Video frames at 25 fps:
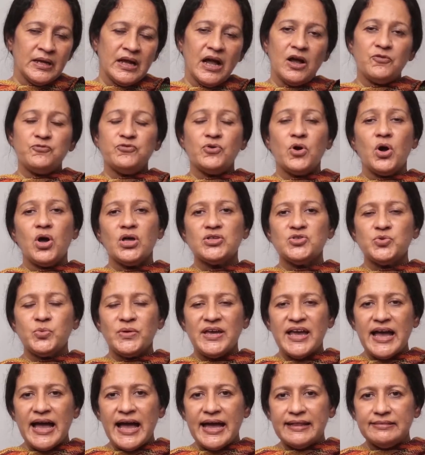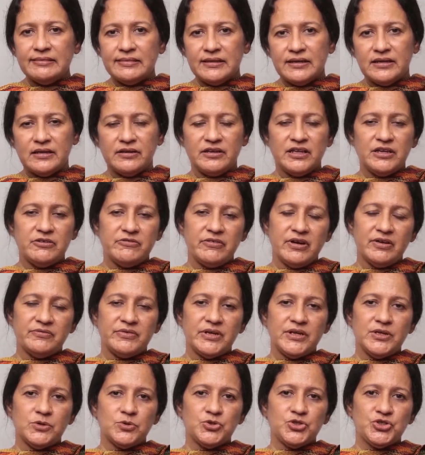Of course, we had the Green
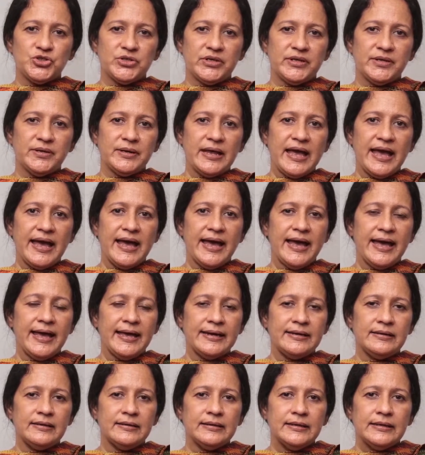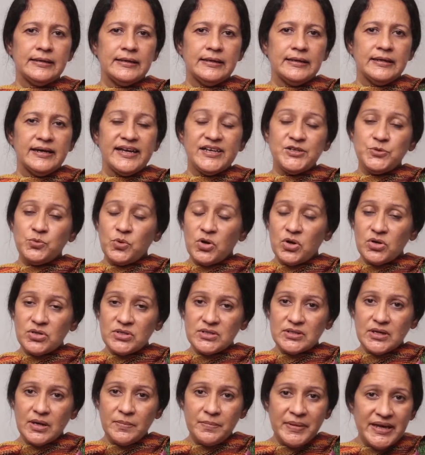Revolution and it
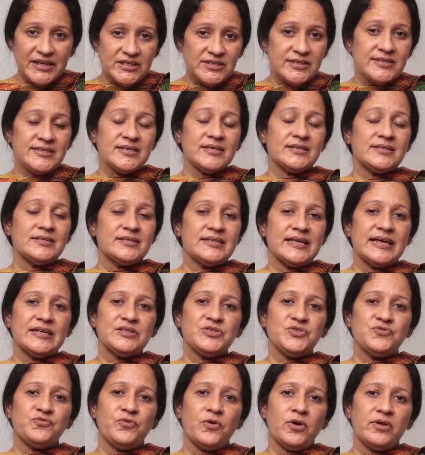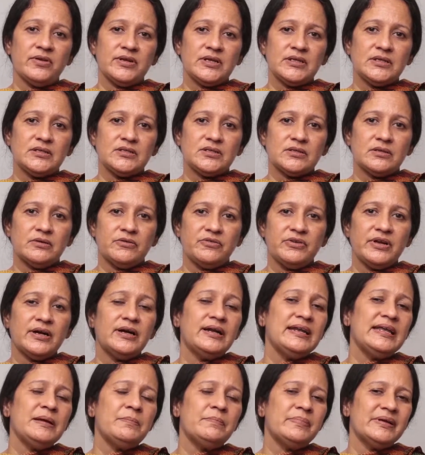was a major success, for it
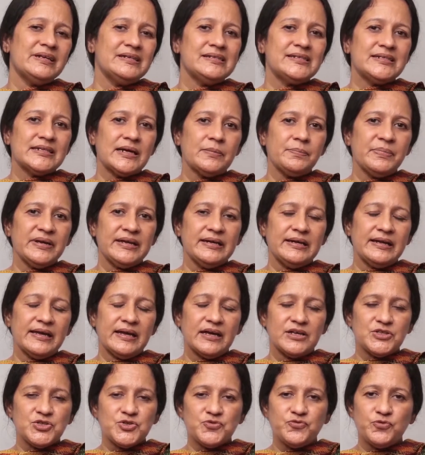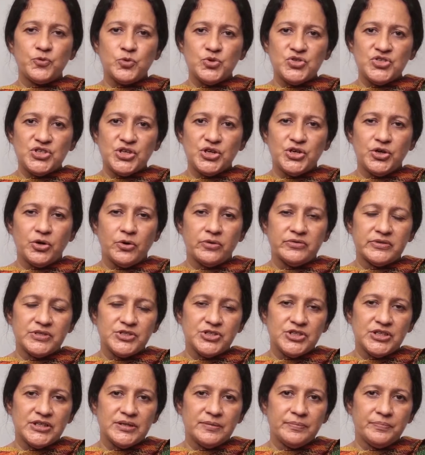really built up India's food
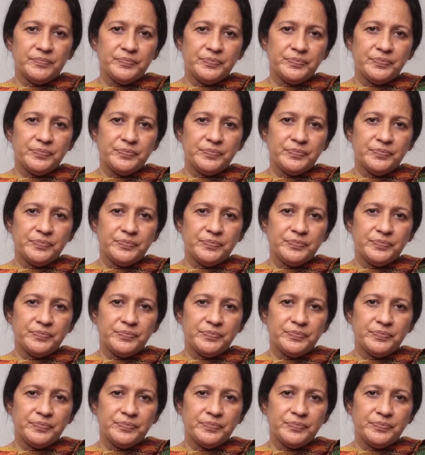security.